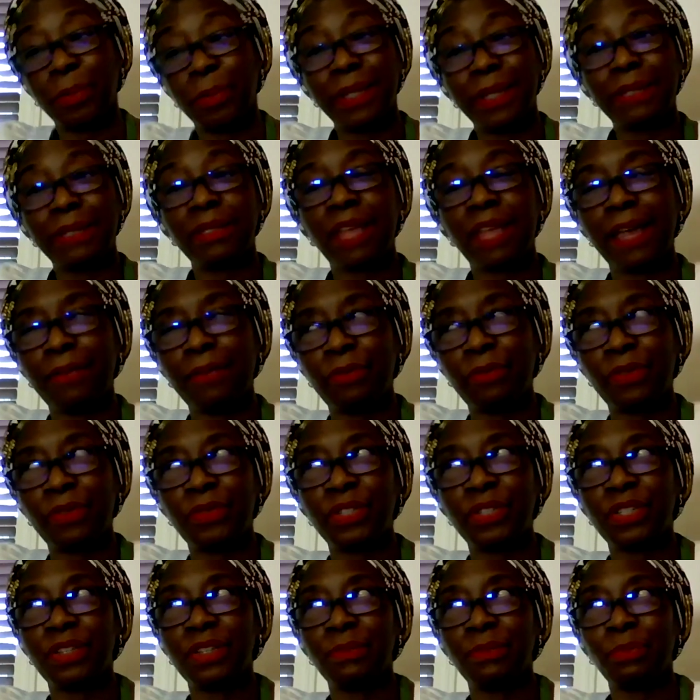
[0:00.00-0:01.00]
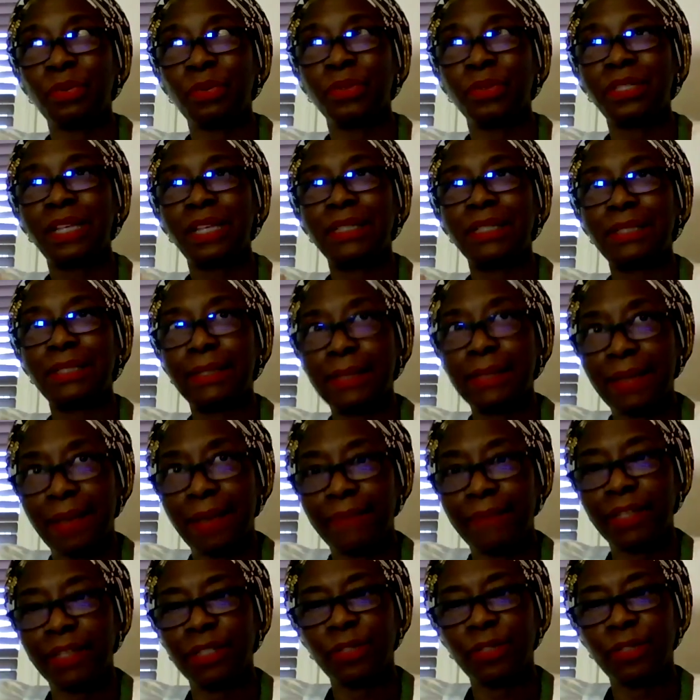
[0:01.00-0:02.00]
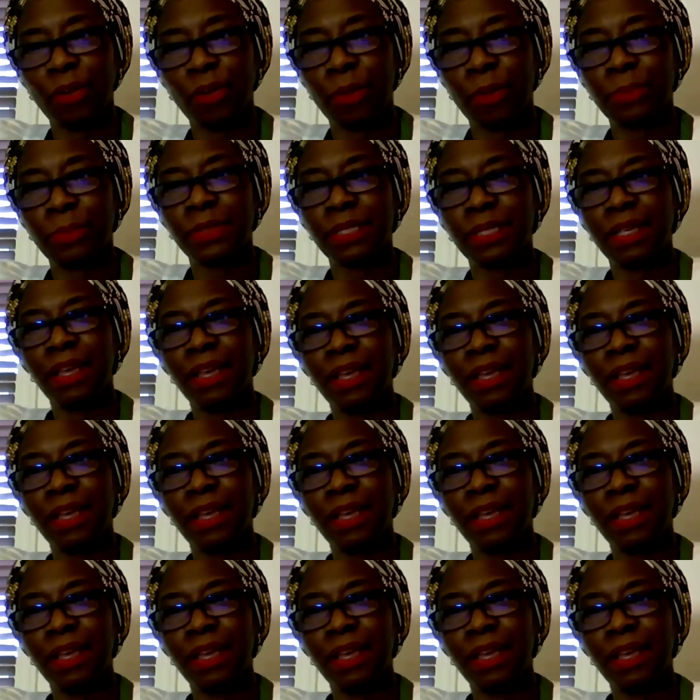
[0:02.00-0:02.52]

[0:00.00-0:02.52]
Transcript: But that revision process never stops.